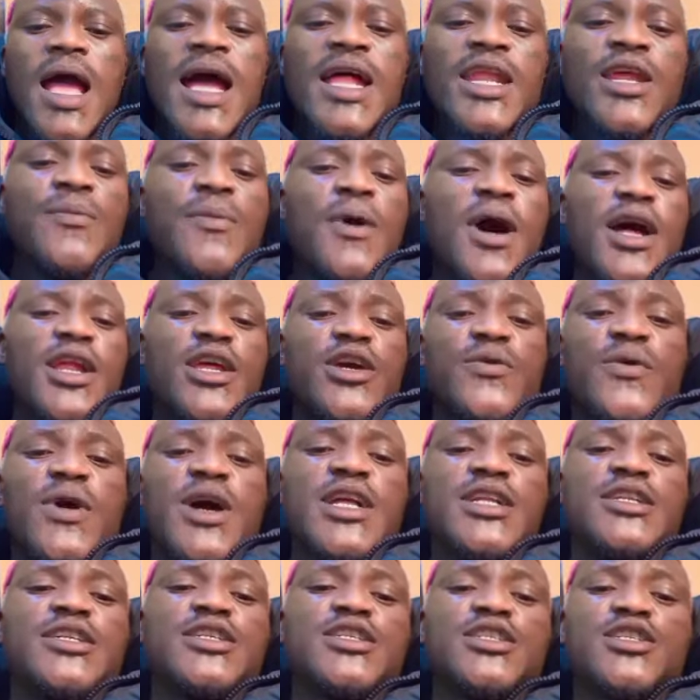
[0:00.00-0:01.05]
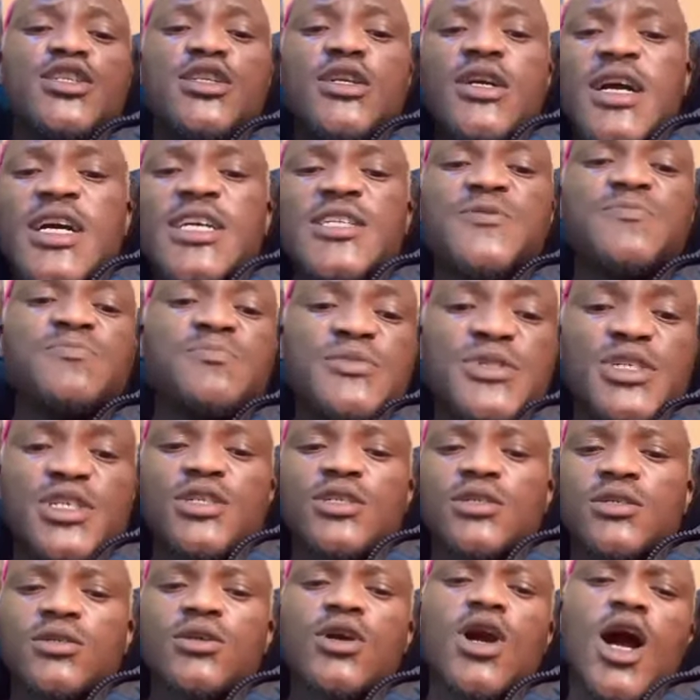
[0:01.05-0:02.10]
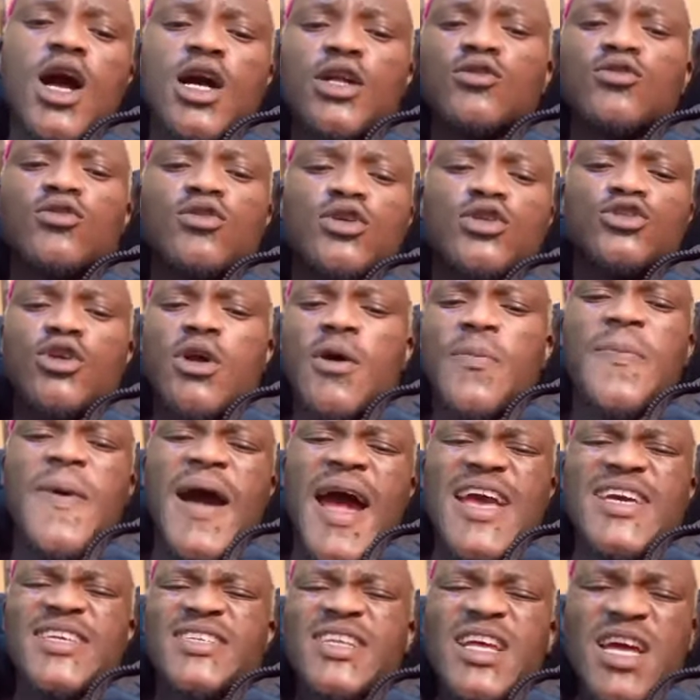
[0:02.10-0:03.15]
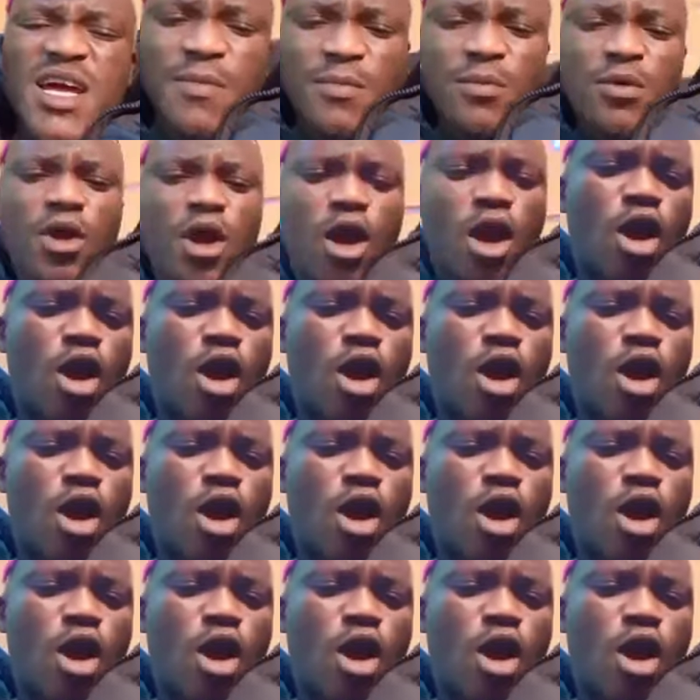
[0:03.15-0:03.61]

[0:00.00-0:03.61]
Anybody who disgrace me, God will surprise them.